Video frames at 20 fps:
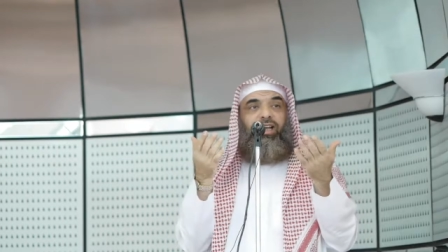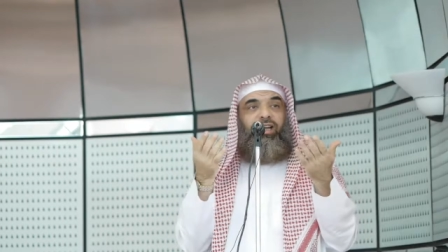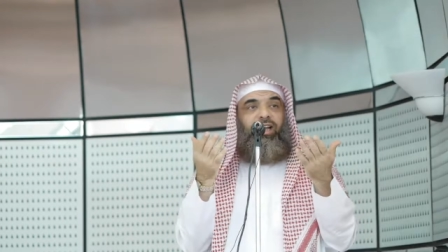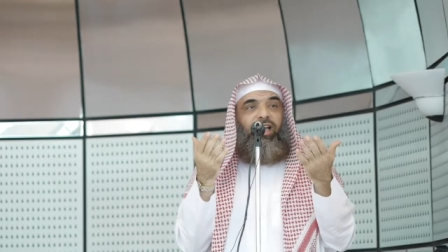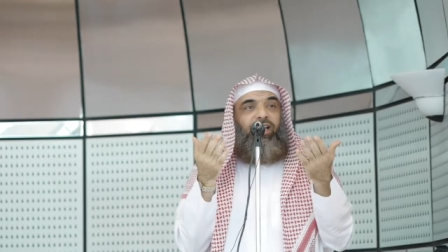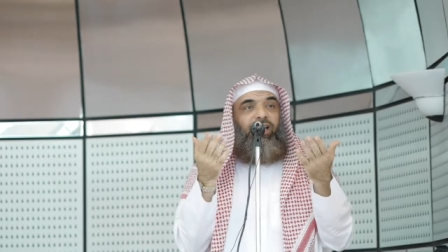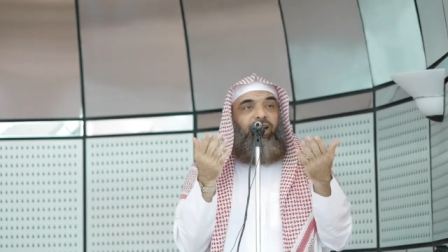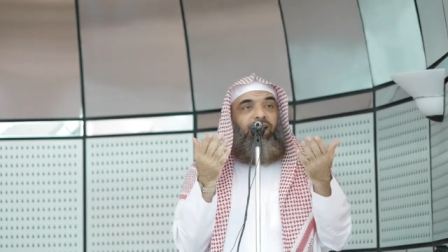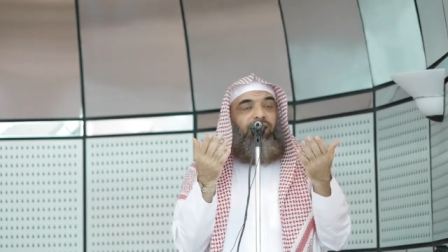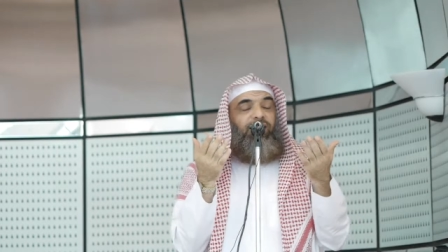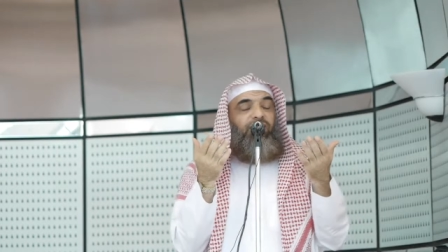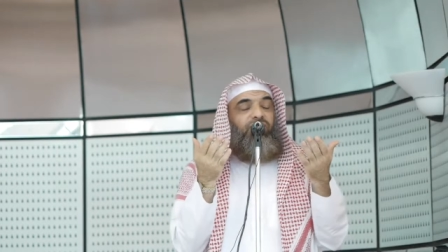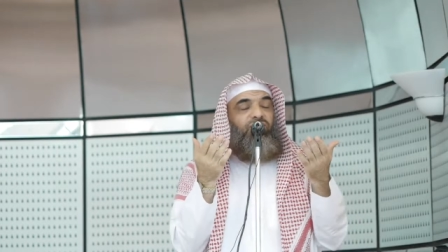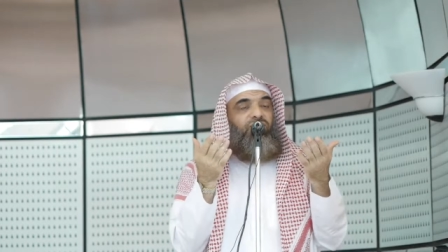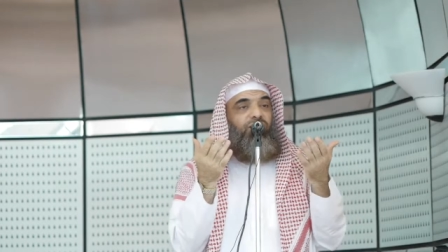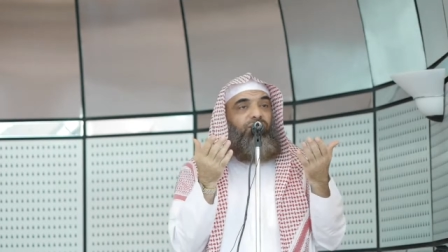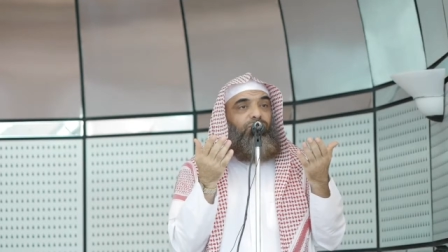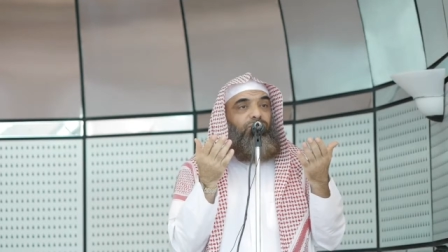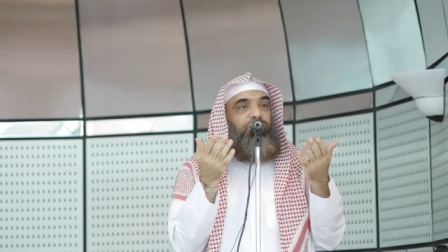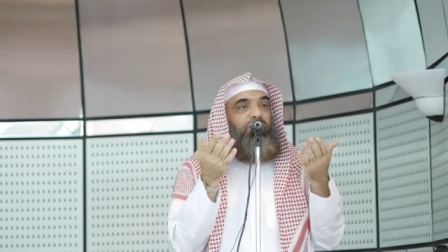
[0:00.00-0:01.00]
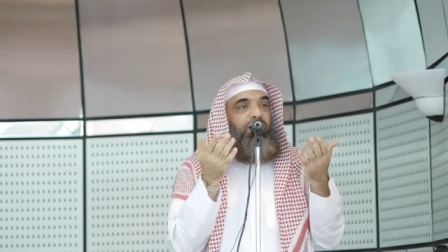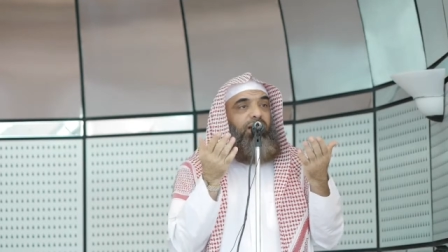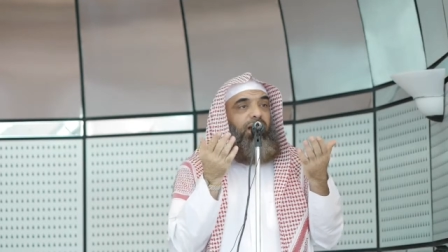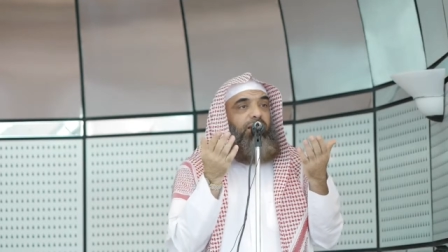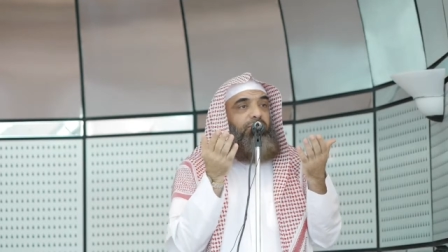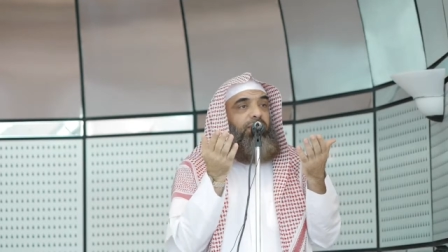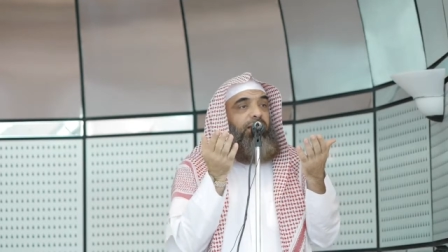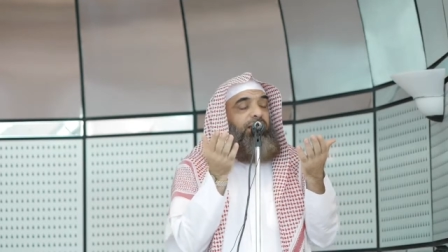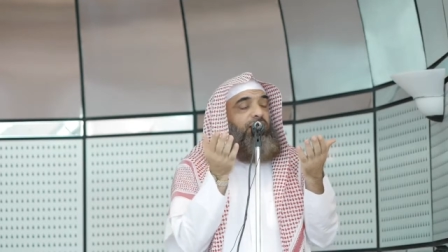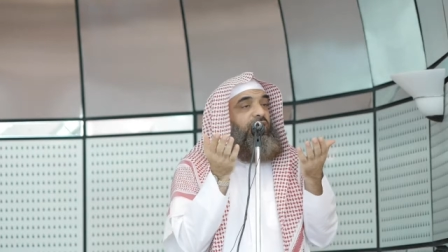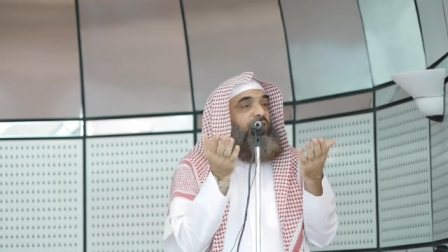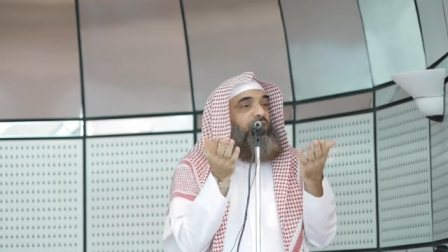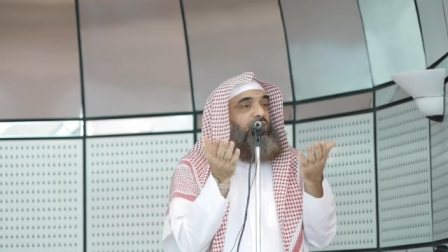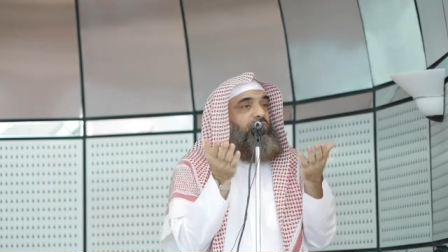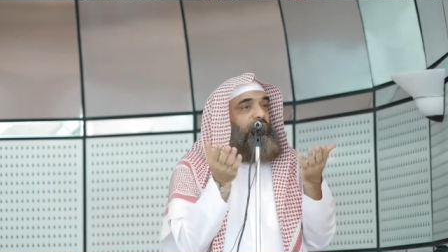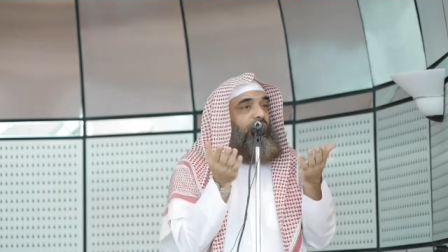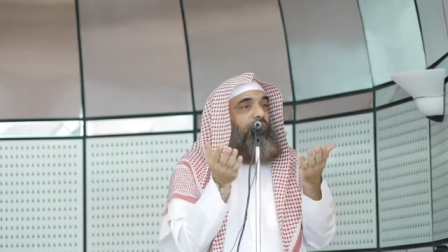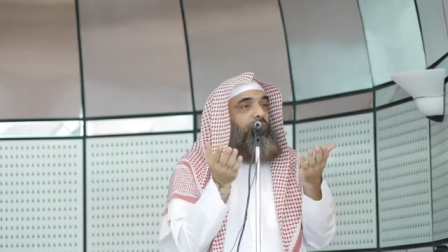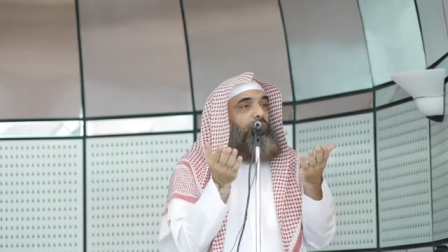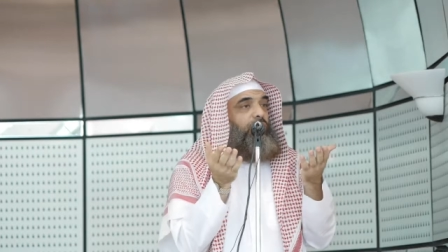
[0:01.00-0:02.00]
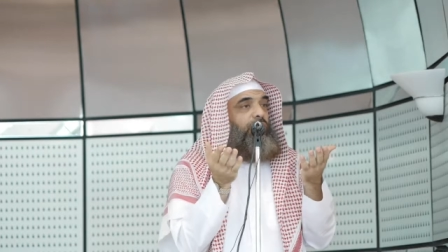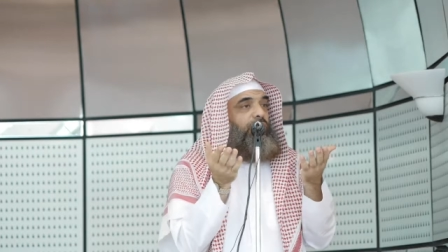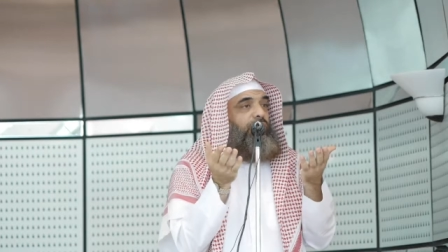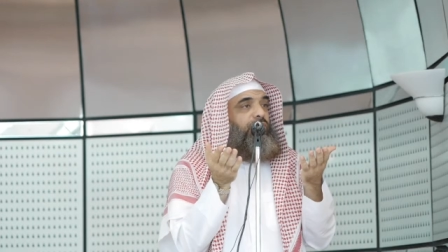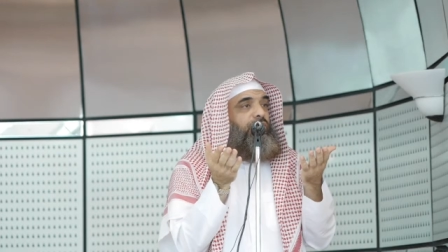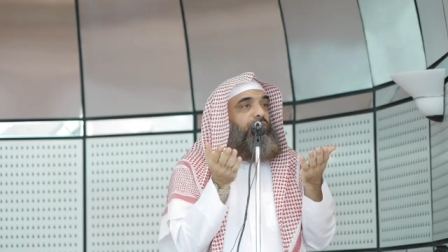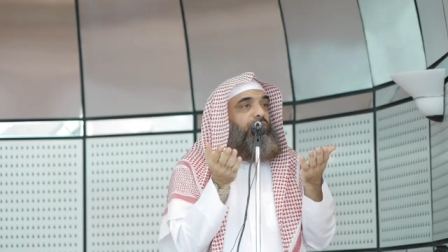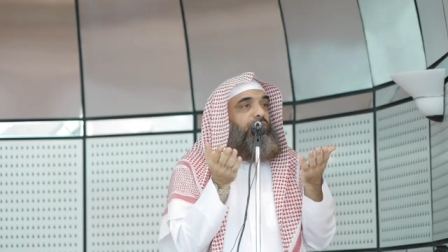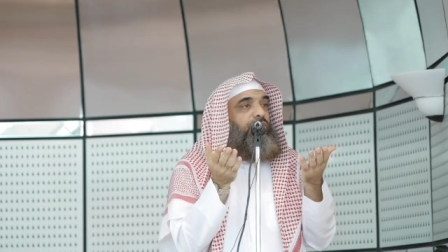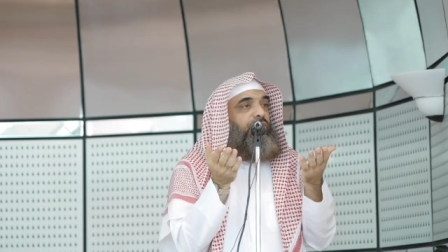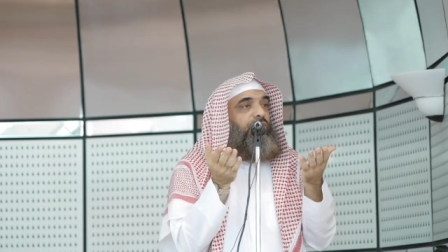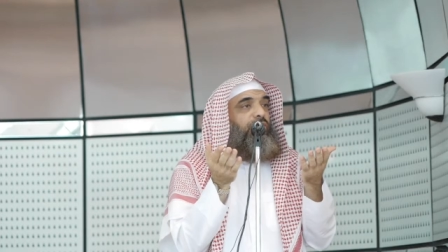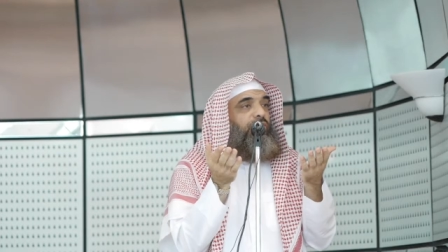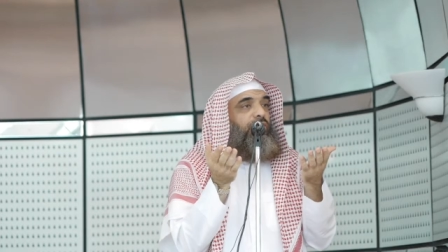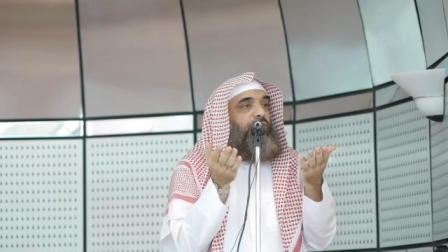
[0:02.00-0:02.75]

and alayhi salatu wasalam and his followers,